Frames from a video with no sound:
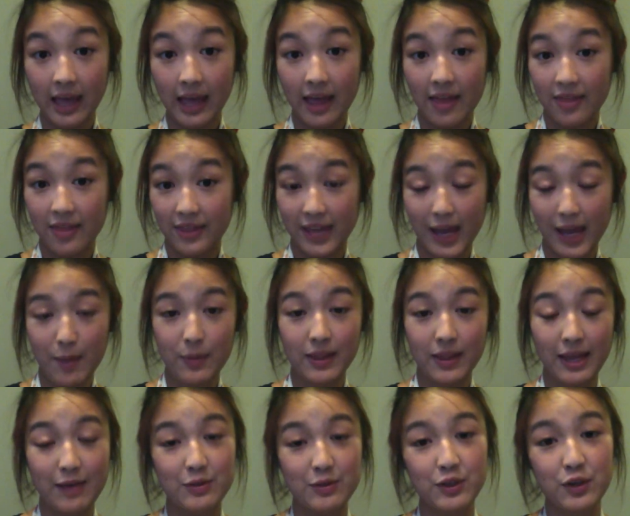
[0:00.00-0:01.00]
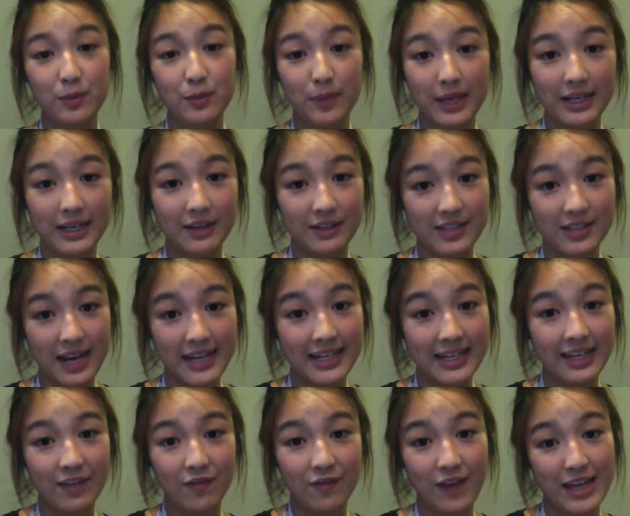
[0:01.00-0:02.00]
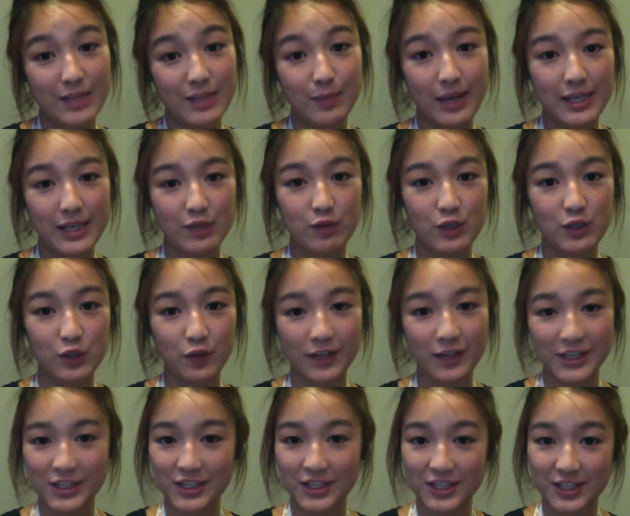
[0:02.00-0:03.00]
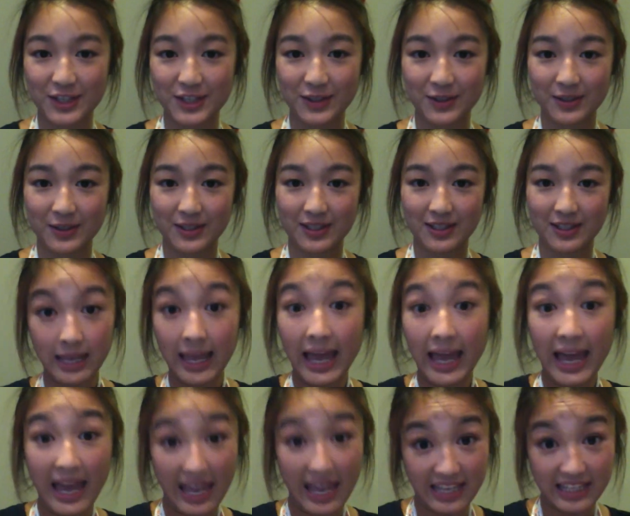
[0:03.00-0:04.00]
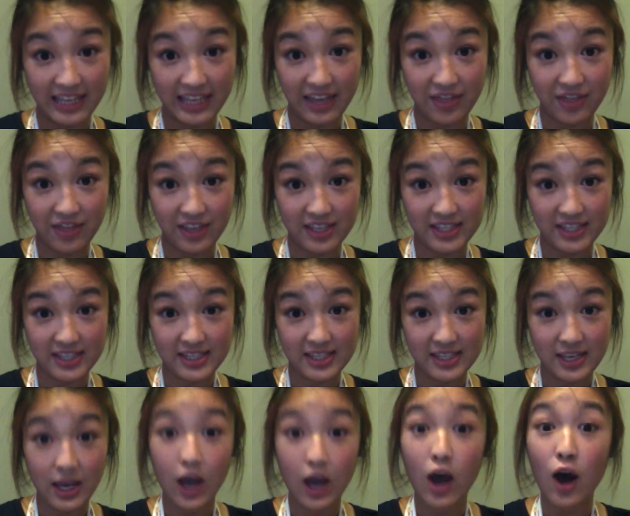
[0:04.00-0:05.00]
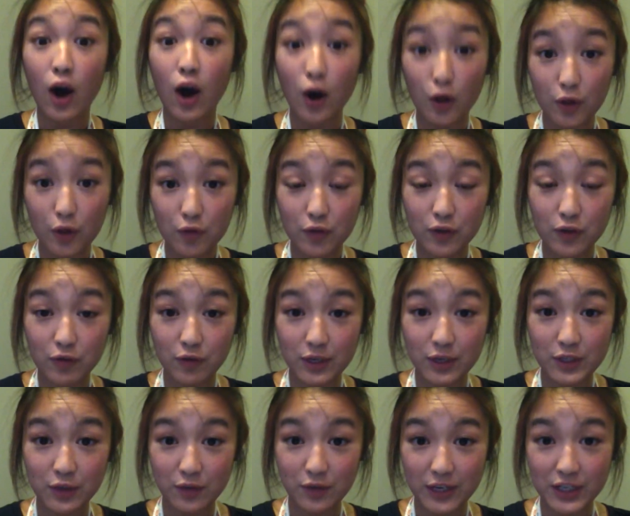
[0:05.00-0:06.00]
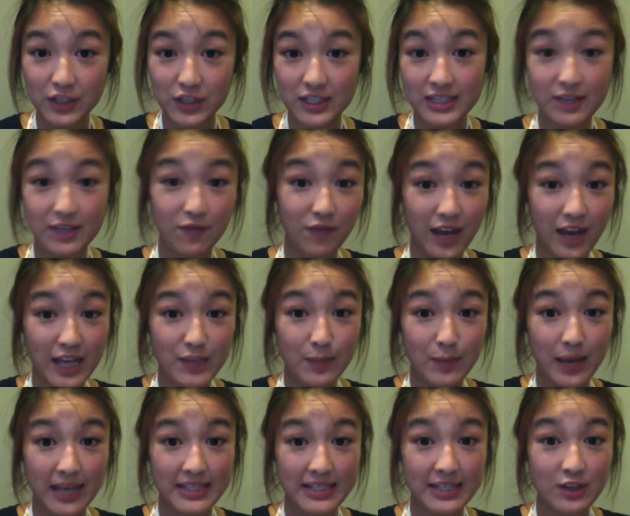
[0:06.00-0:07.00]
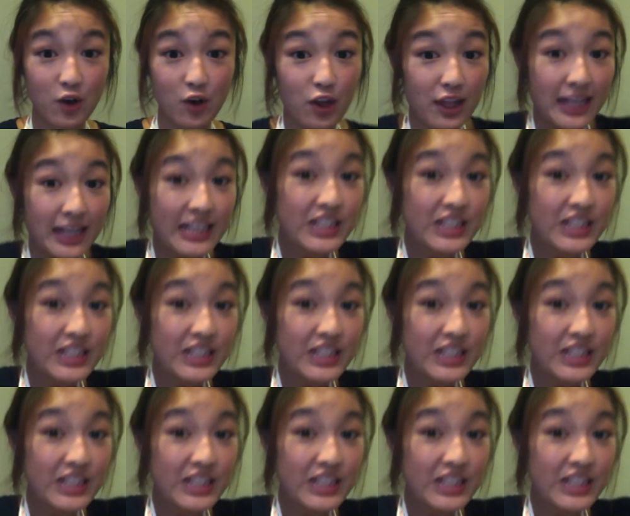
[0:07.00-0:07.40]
The app allows you to make dining and FastPass reservations too. And get this, all of your reservations and FastPasses are linked